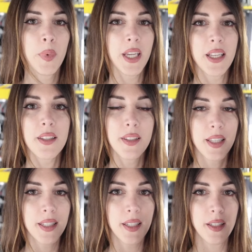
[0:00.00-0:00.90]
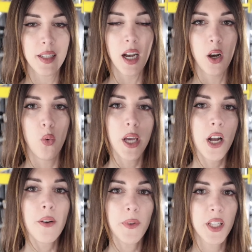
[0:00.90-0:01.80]
because this is a
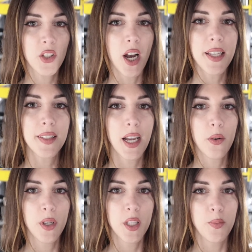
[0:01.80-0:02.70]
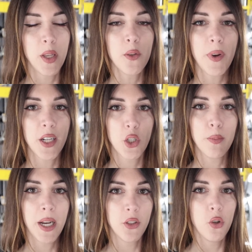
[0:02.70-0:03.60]
one-off exhaust that was
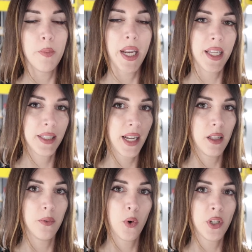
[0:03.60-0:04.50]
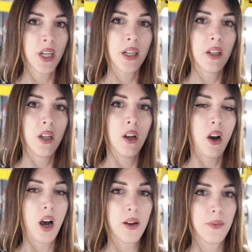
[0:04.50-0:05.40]
manufactured by Tube Bennett in California
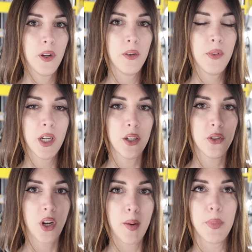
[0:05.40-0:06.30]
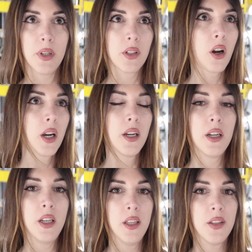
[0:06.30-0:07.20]
off of their shop car.
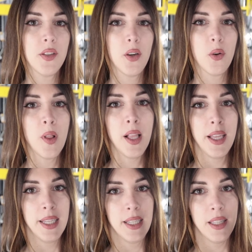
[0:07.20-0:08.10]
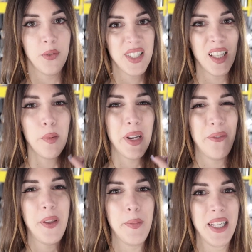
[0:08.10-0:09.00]
So there was a little bit
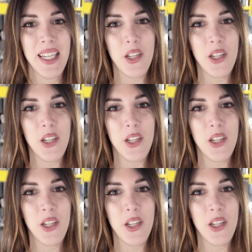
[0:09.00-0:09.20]
of fitment